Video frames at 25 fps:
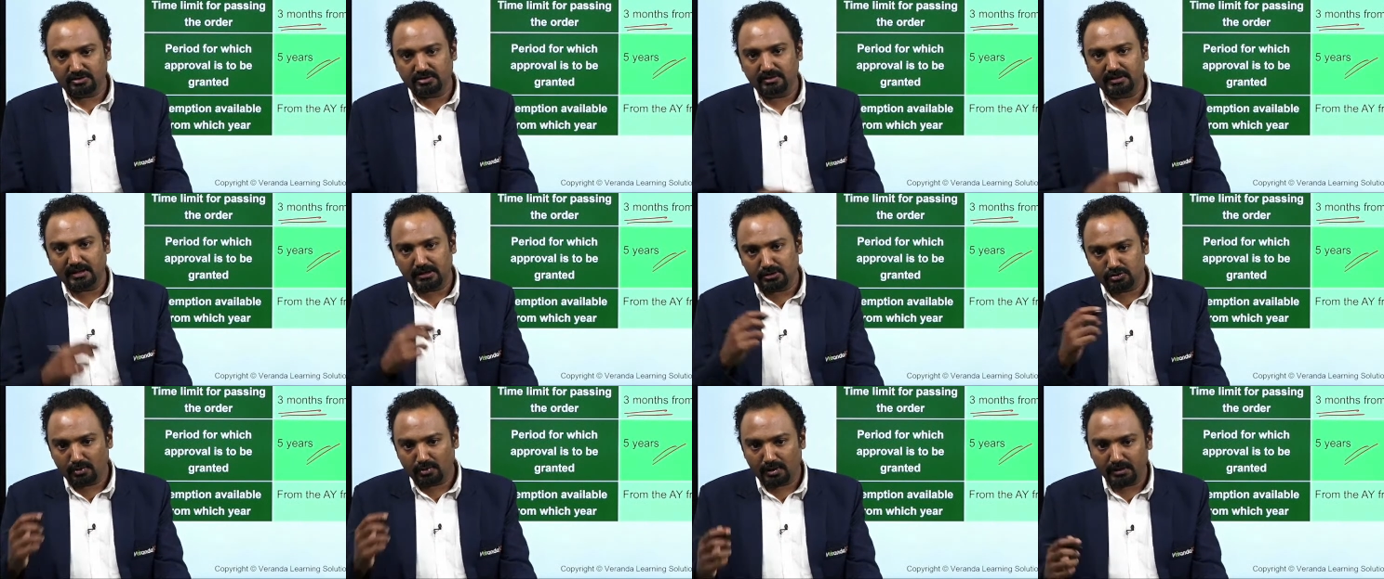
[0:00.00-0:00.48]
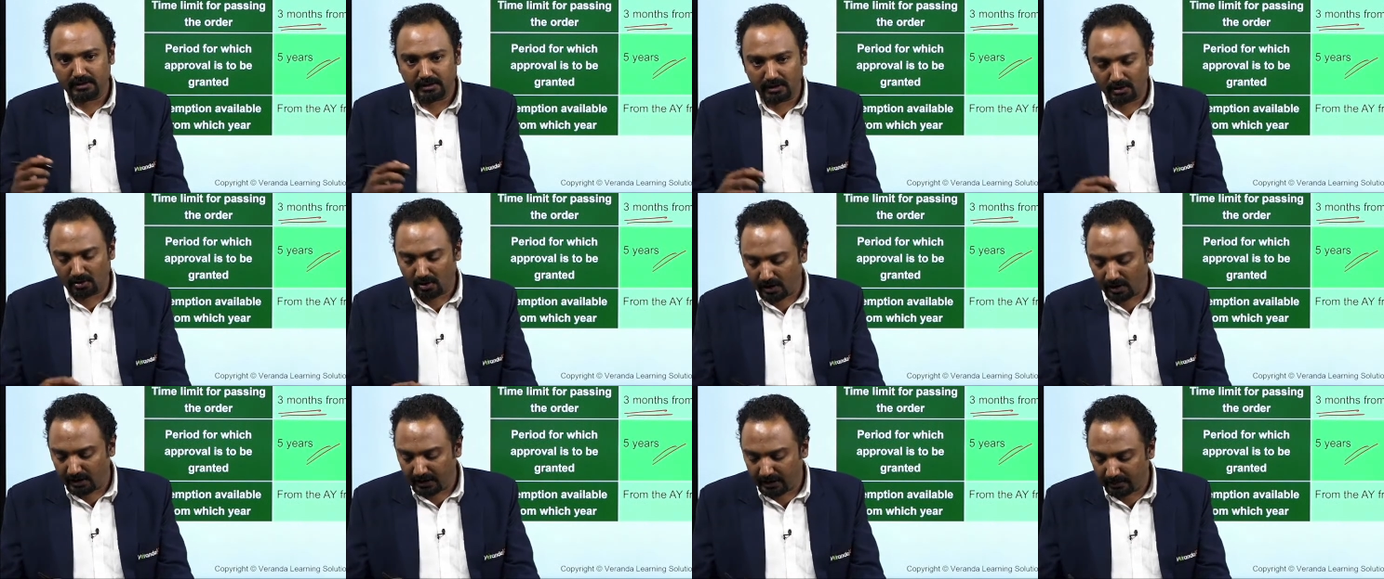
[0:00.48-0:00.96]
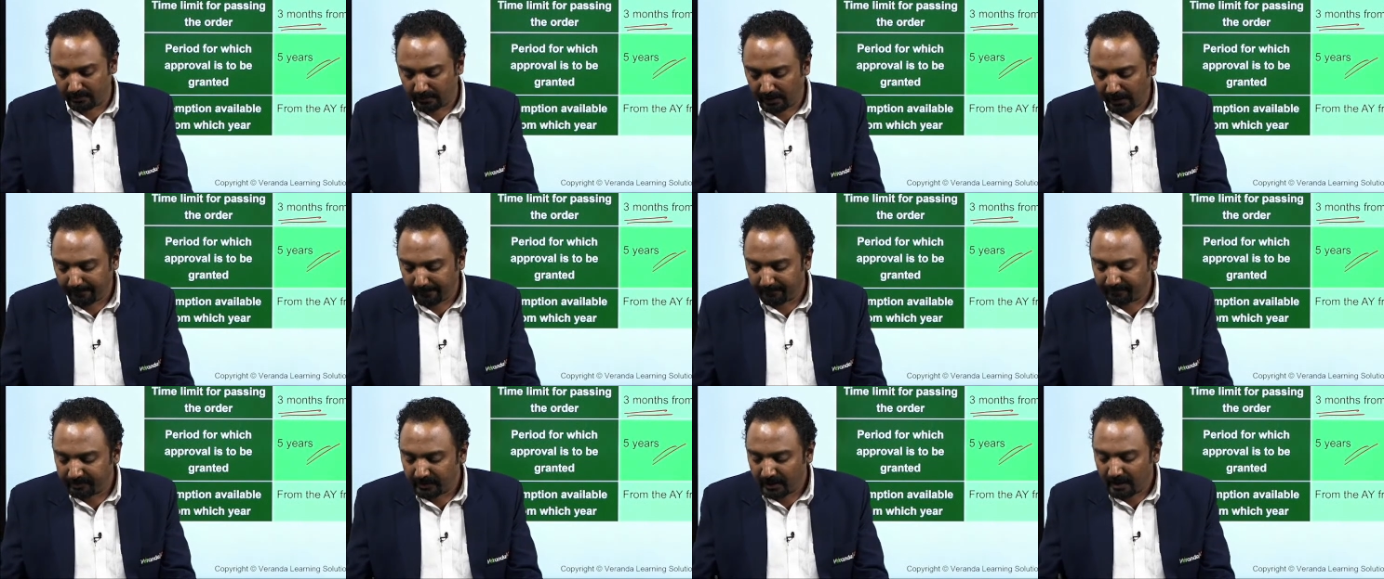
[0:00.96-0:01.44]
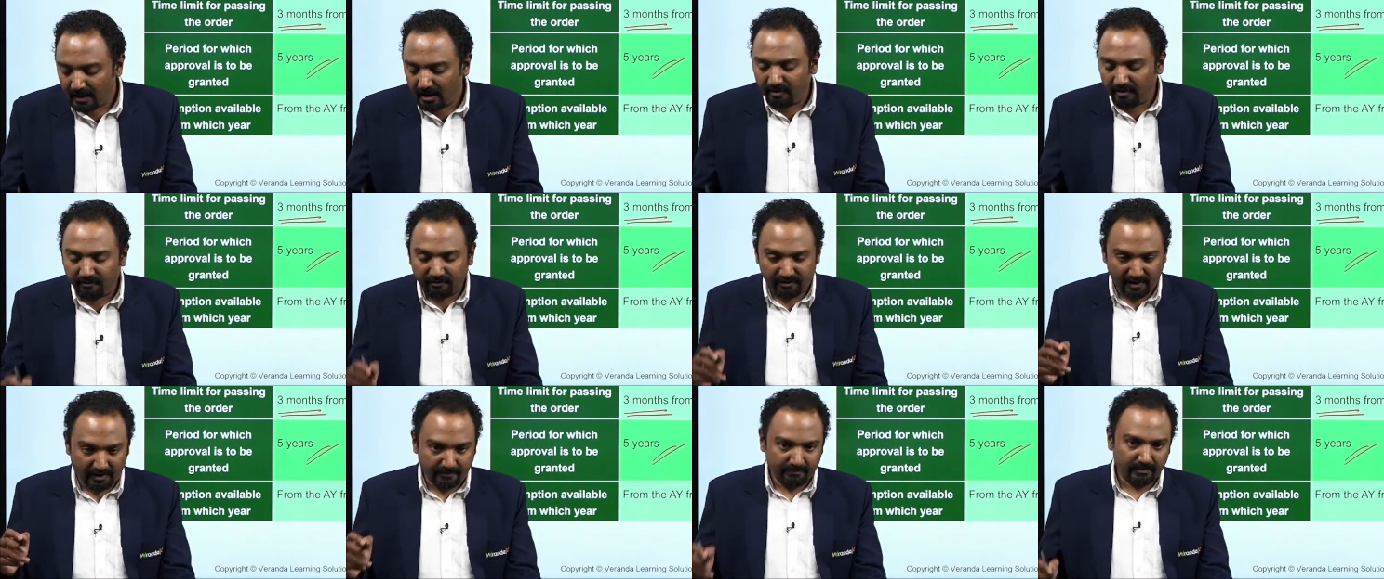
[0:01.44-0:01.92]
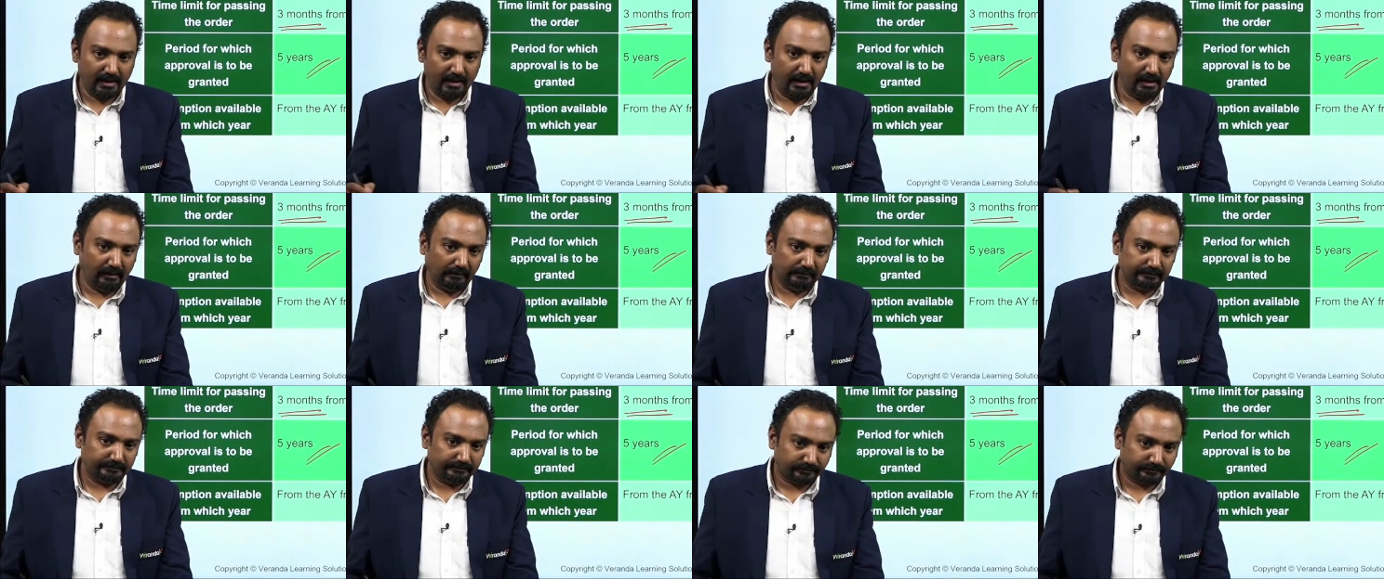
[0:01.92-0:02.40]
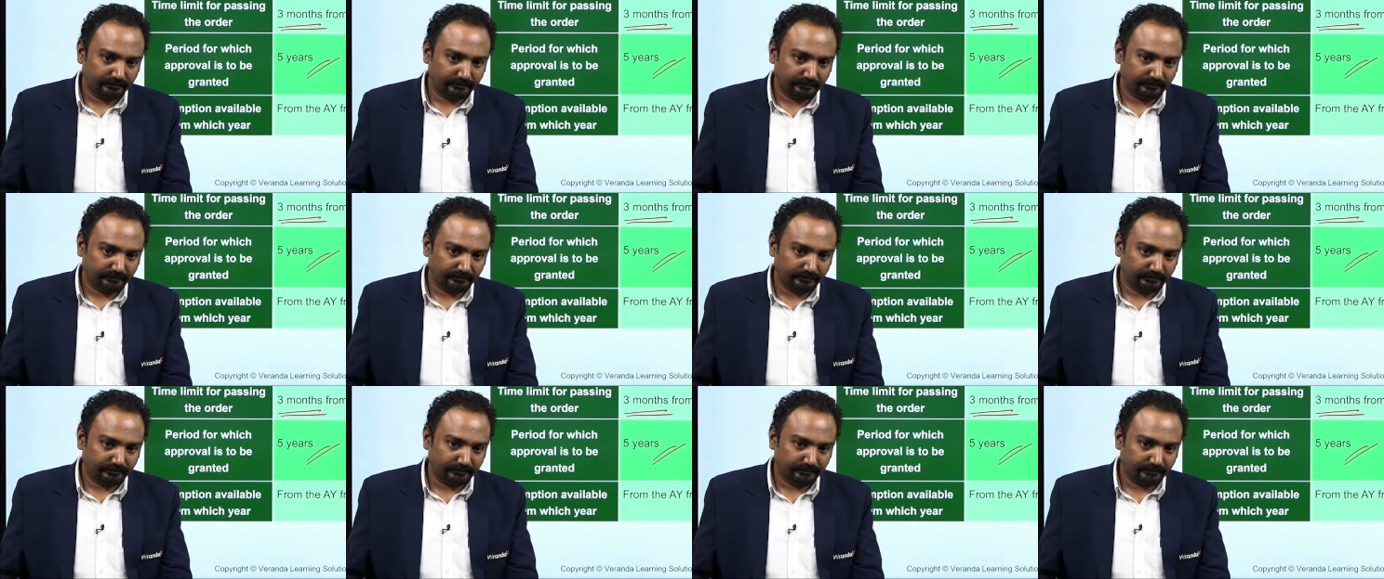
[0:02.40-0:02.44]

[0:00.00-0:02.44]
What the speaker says: So, that is what they are calling by from the